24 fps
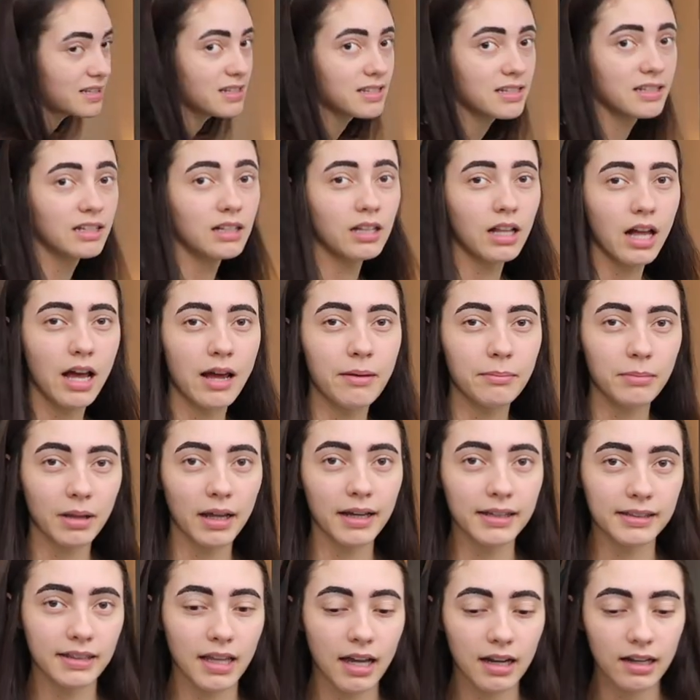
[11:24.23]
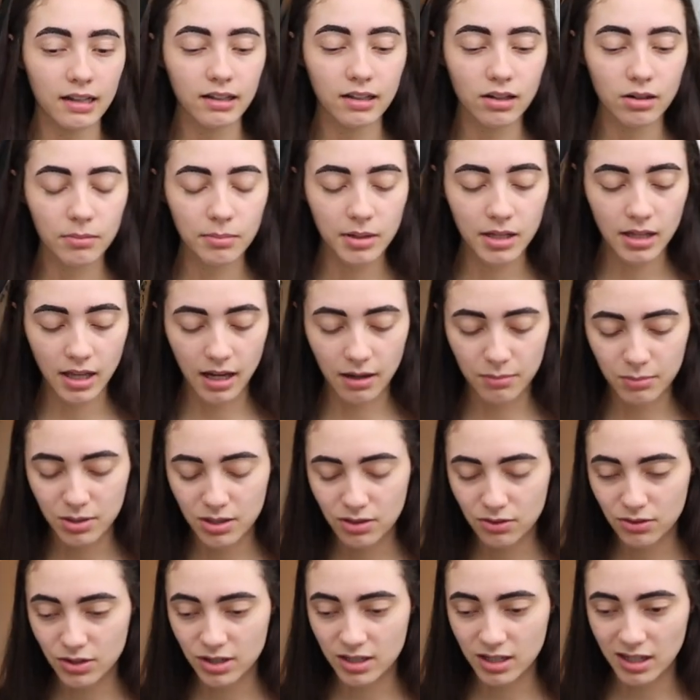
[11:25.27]
still am like that a little bit. Like I'm
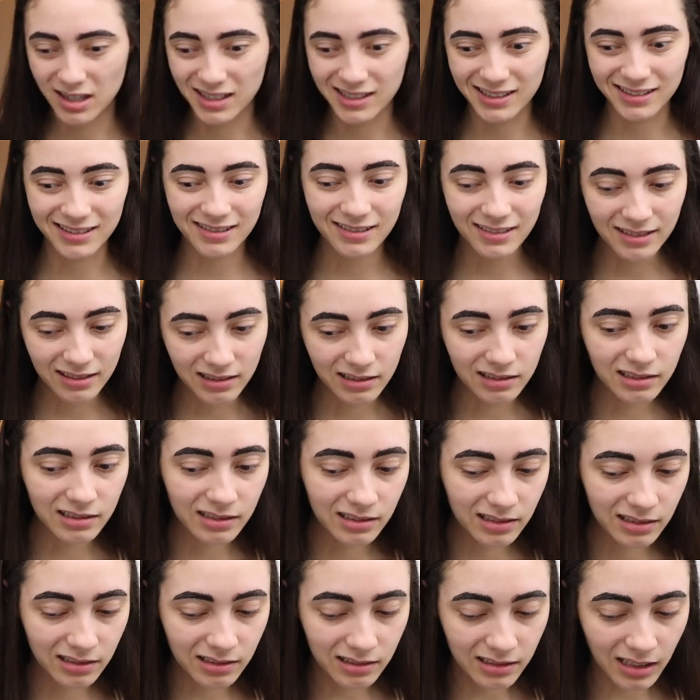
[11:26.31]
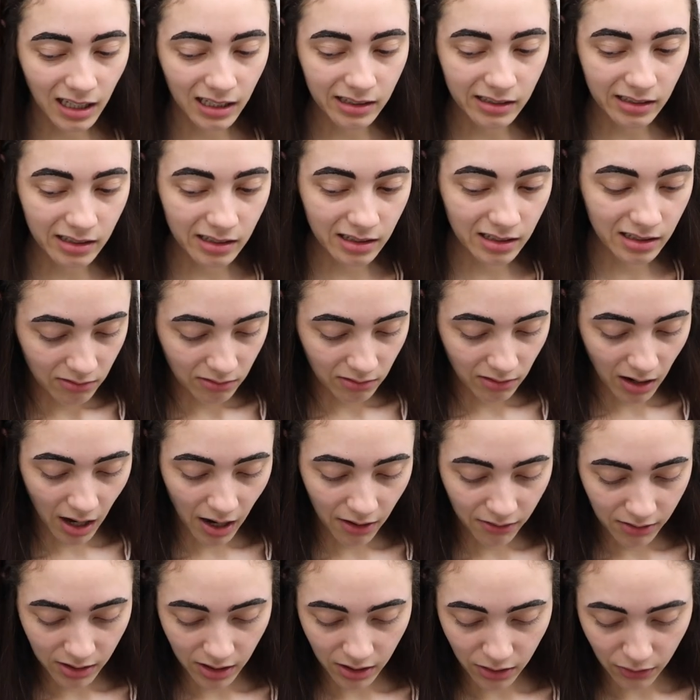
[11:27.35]
still just like, oh, that's, I
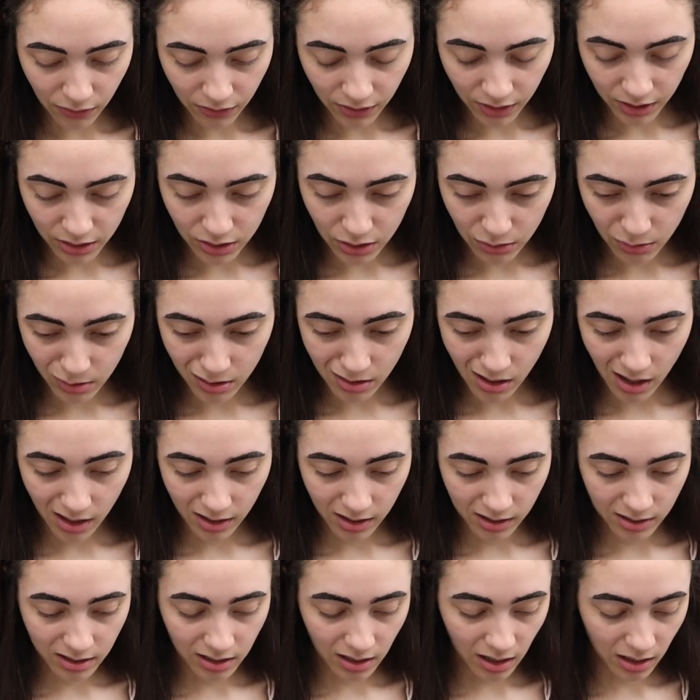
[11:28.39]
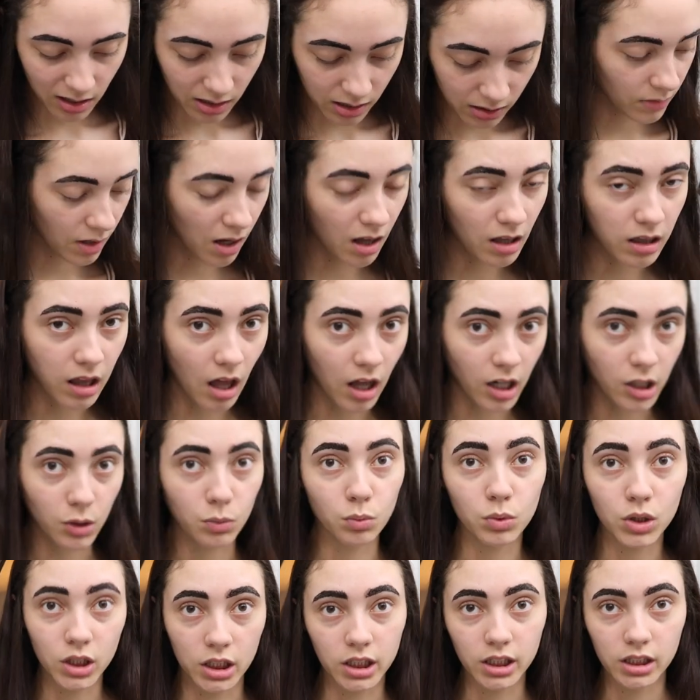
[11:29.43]
really don't feel like doing that. That's like a lot
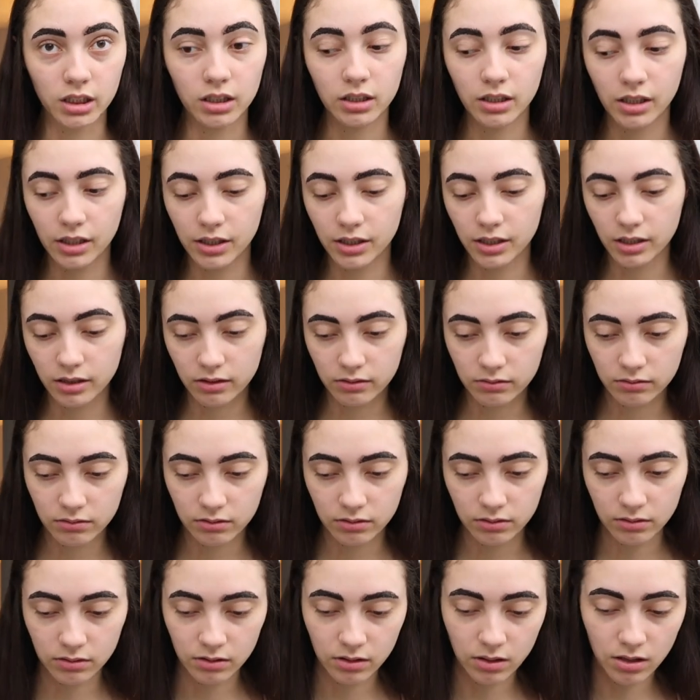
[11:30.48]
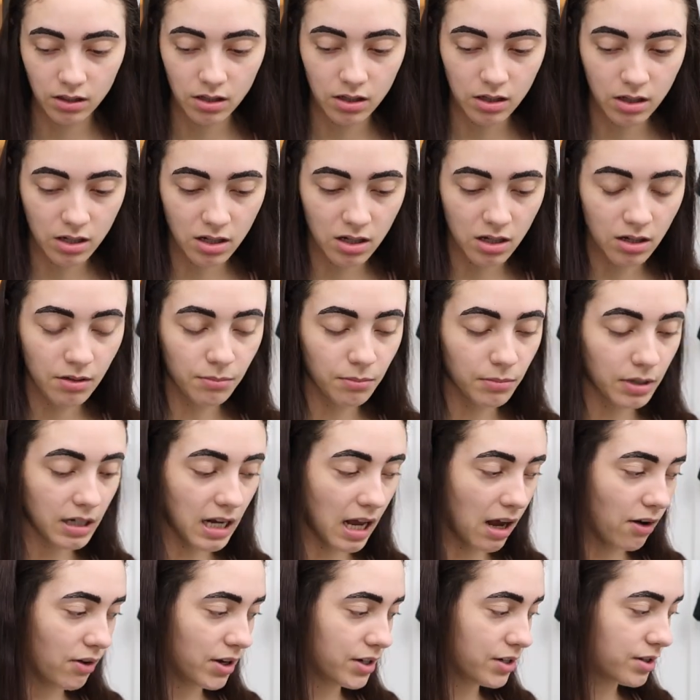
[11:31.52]
of work, you know? But
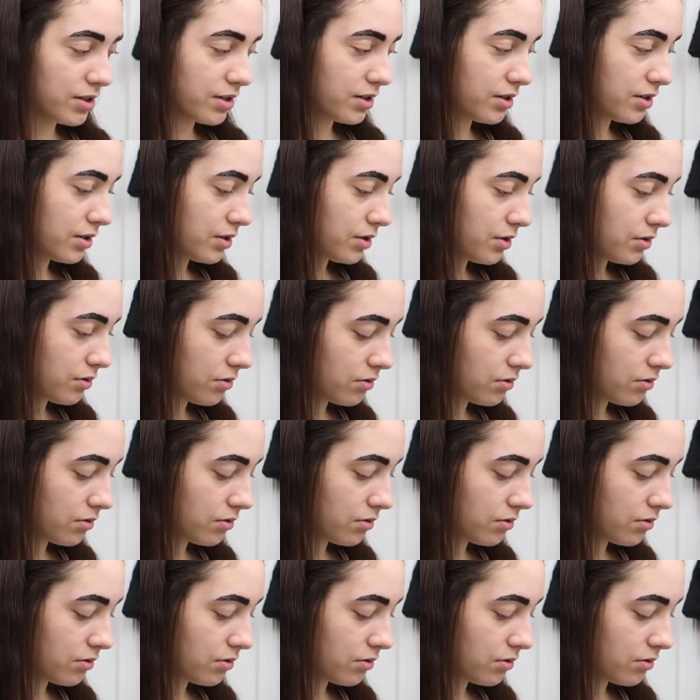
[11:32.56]
now I just,